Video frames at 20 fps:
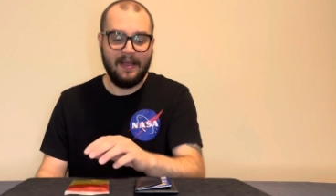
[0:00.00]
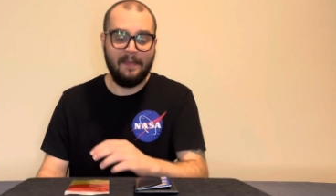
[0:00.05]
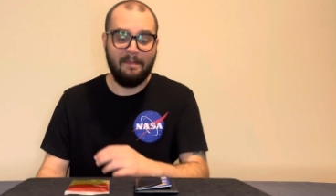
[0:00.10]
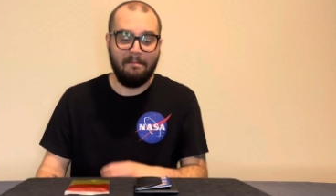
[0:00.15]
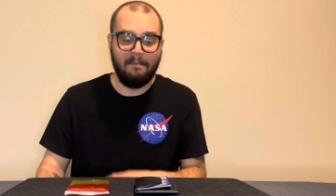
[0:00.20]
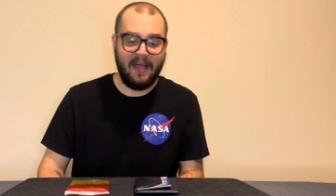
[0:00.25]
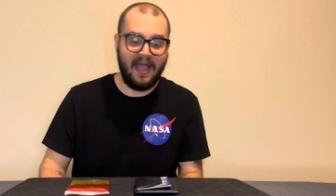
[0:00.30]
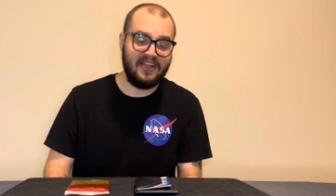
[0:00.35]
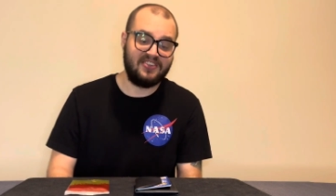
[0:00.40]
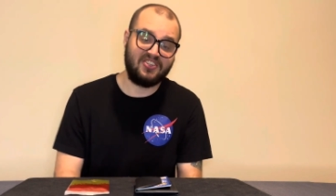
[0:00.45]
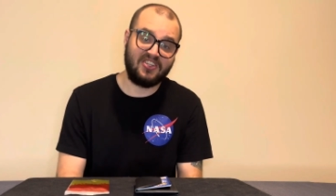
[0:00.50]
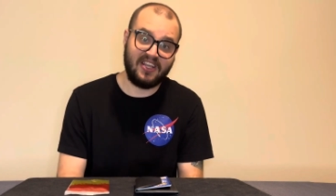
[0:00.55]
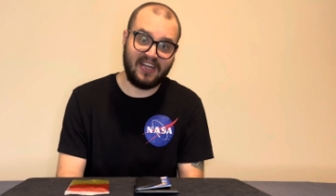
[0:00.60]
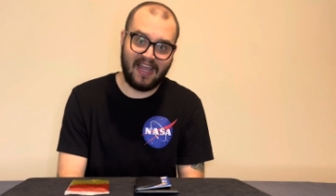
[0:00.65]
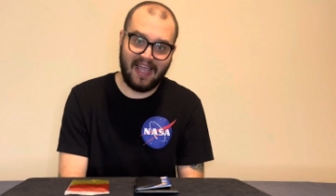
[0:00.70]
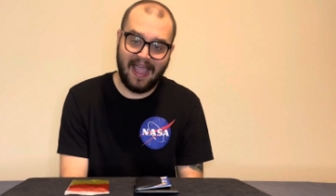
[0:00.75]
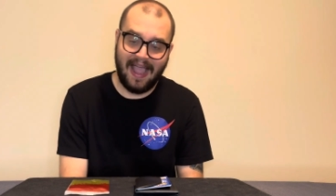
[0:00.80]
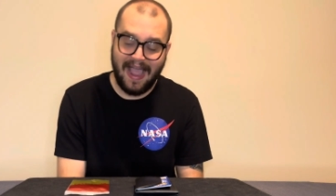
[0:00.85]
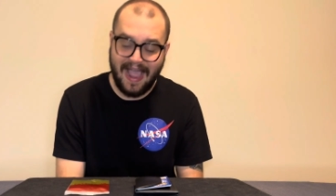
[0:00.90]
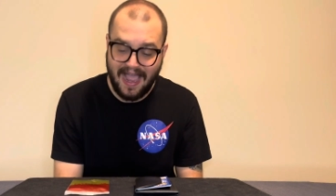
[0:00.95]
Magic. And I
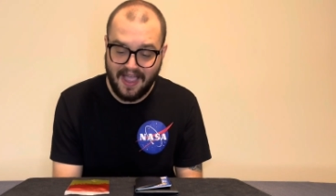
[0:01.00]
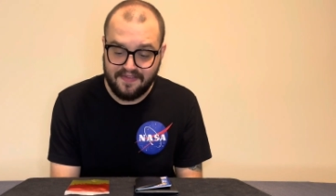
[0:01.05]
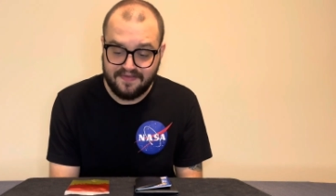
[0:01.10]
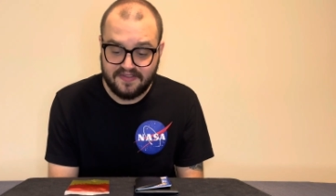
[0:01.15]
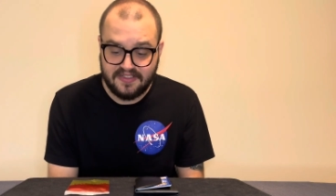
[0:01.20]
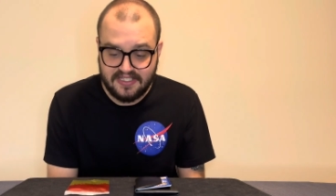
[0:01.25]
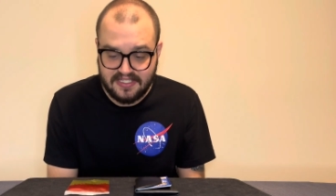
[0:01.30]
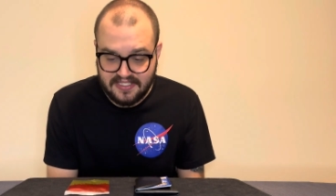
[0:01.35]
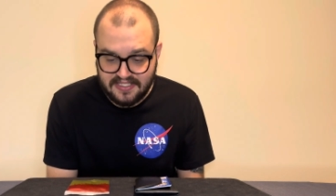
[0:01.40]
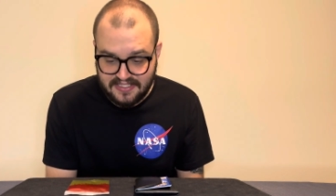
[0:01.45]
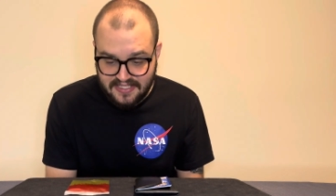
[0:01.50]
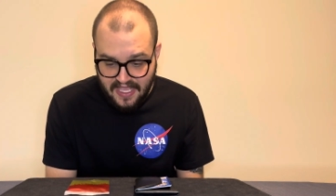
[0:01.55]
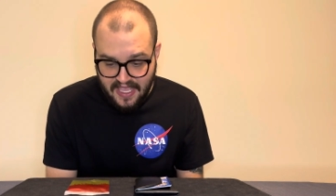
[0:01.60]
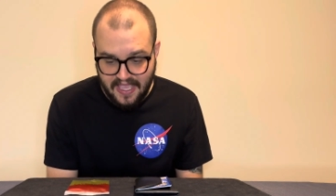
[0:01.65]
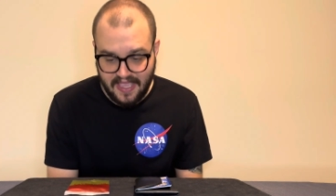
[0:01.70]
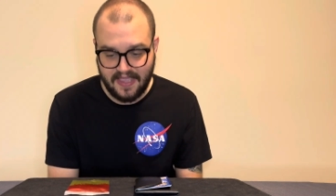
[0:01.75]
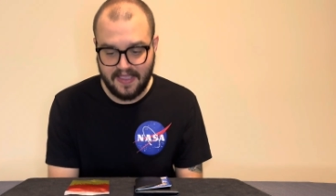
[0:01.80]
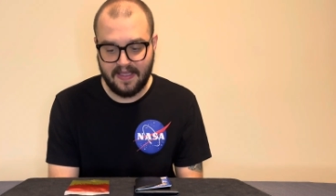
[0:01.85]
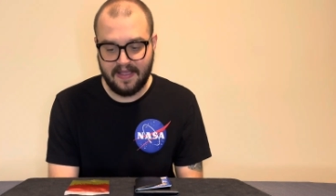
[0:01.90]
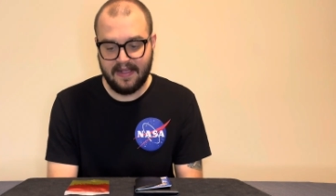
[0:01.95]
have to
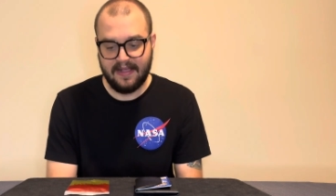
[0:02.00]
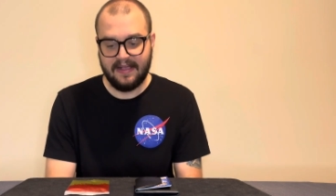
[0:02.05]
say